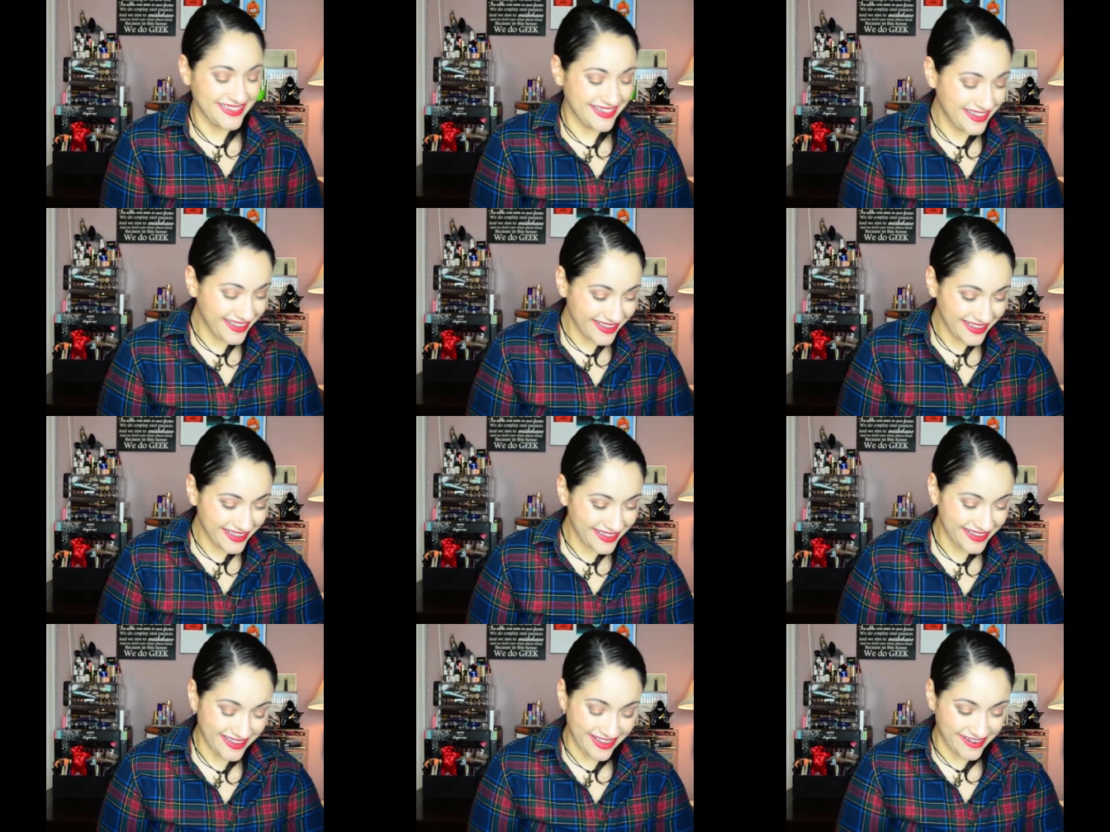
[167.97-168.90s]

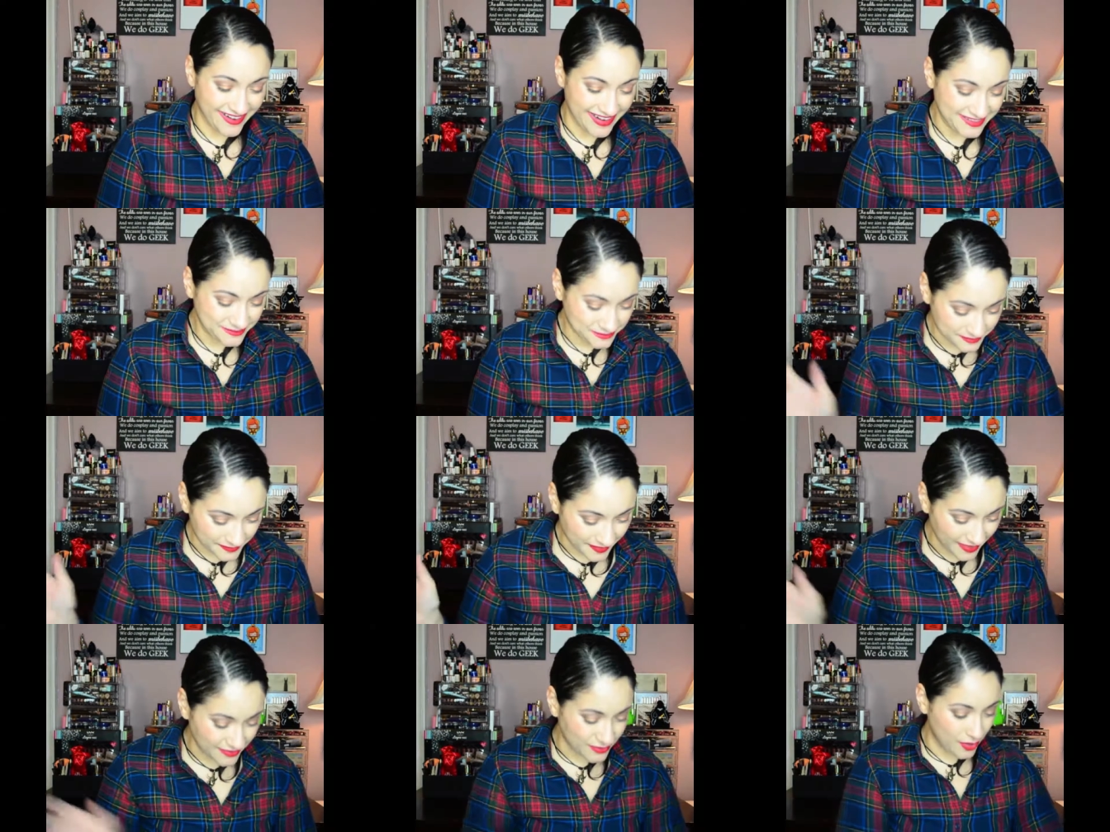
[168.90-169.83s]
Ah, all right.
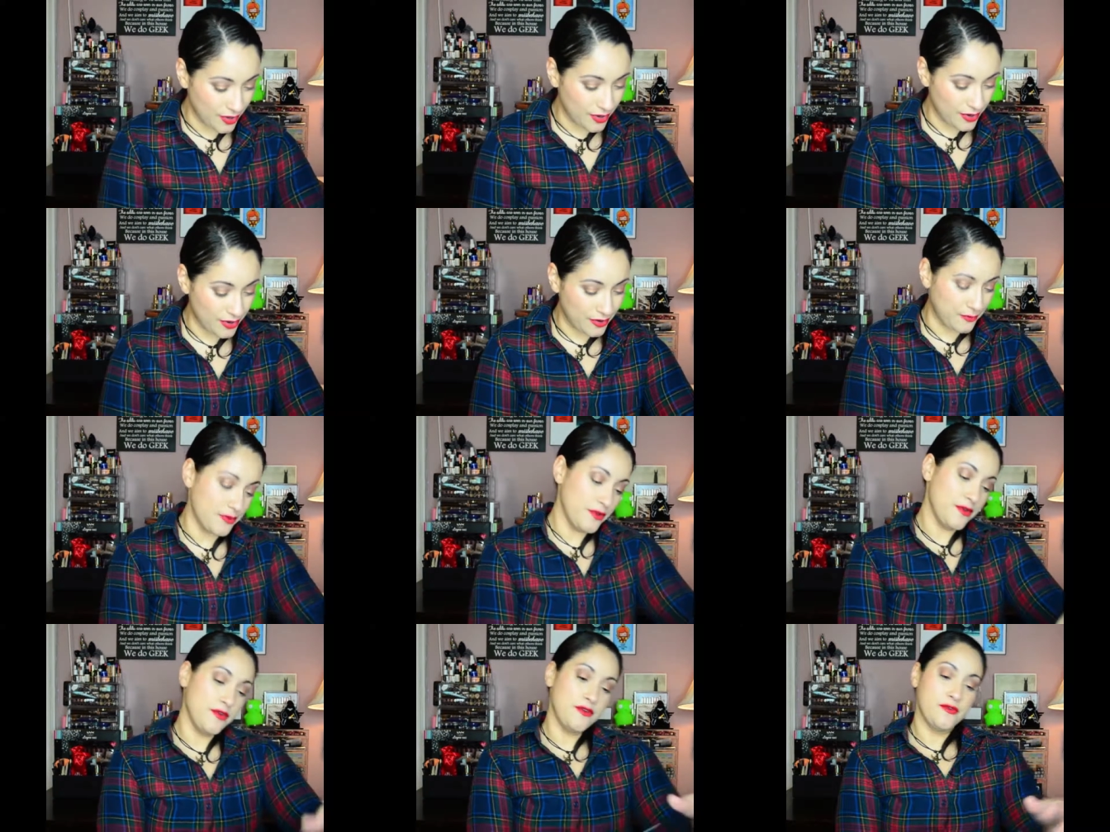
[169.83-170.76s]
So
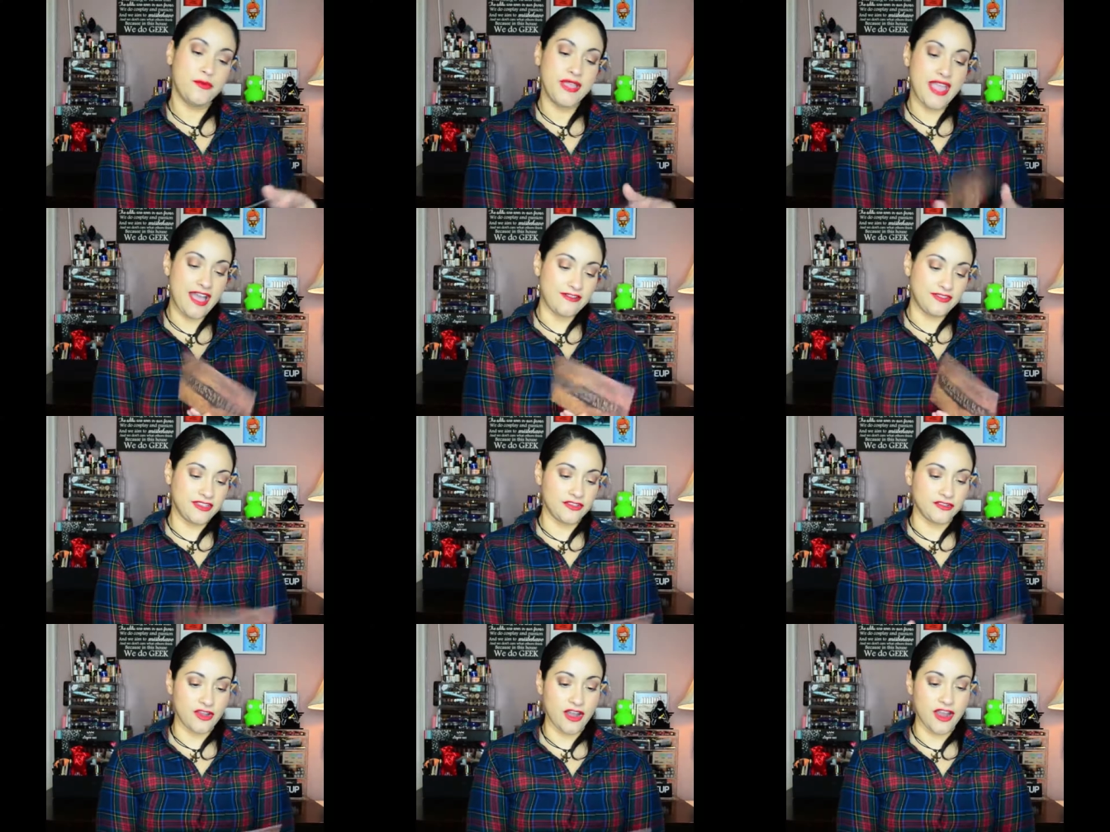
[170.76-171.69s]
we have a
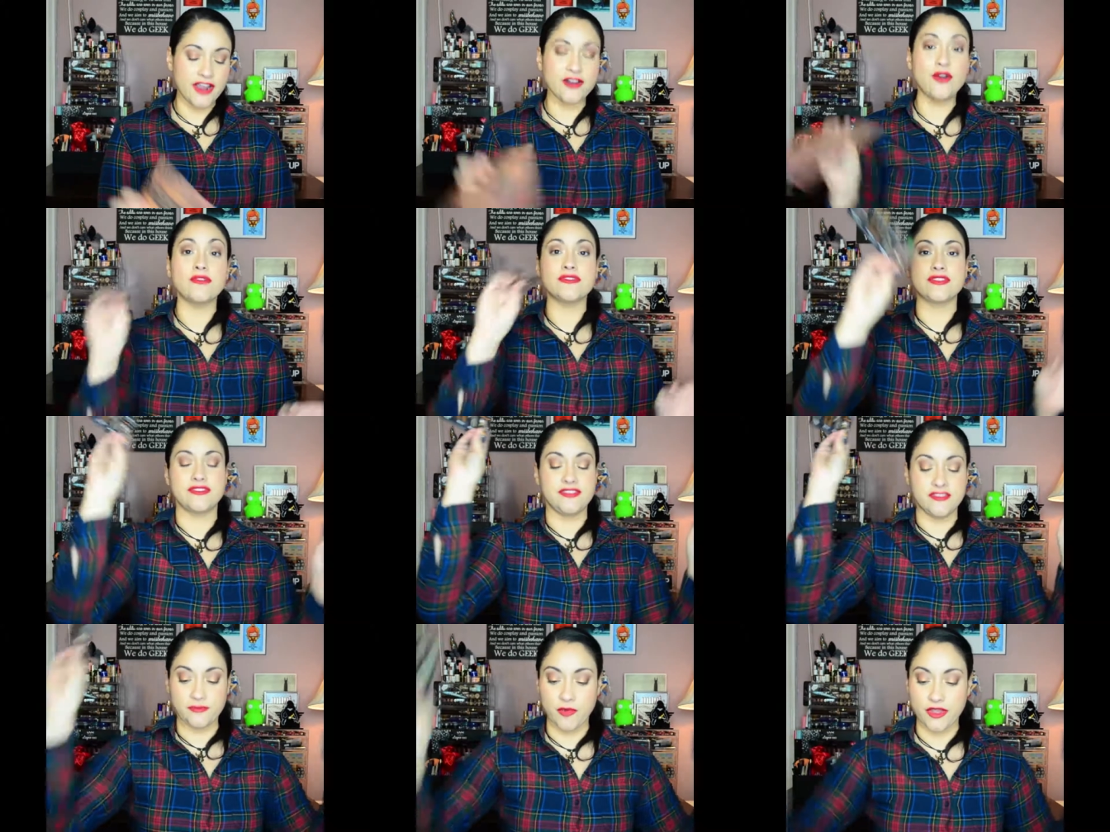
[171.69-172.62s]
little card. Oh, so this
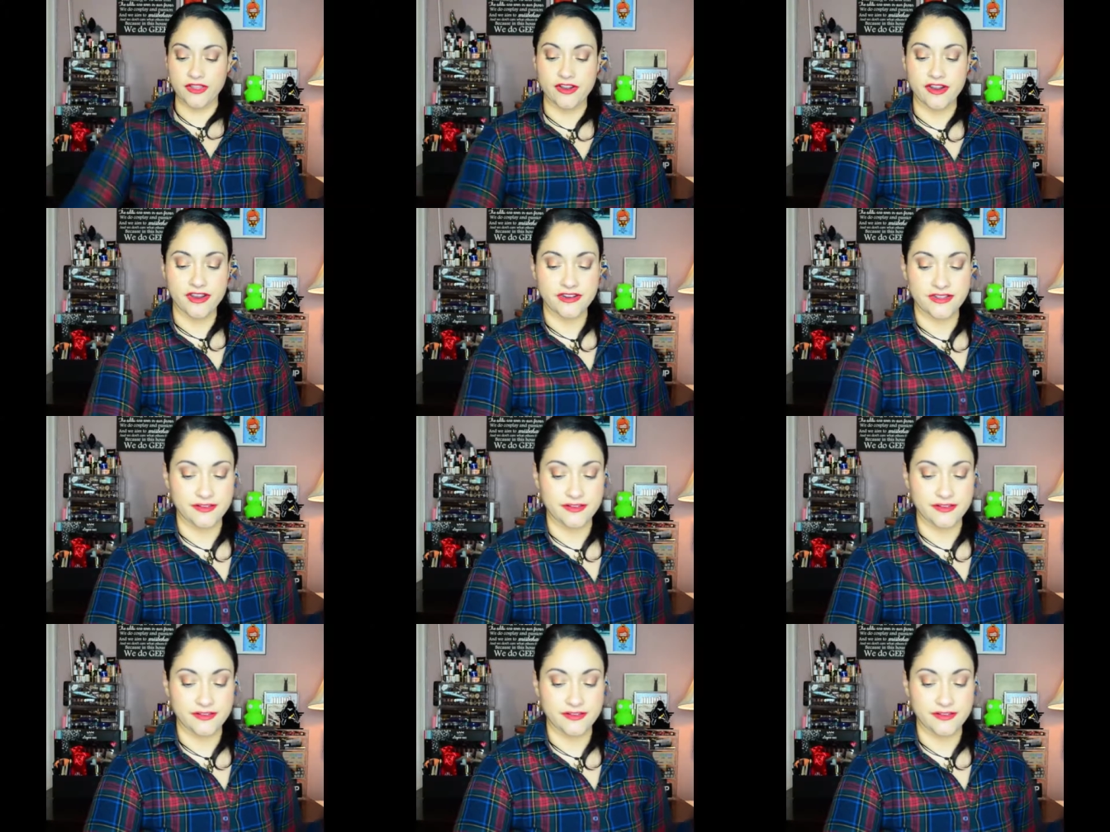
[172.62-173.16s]
is a spoiler card.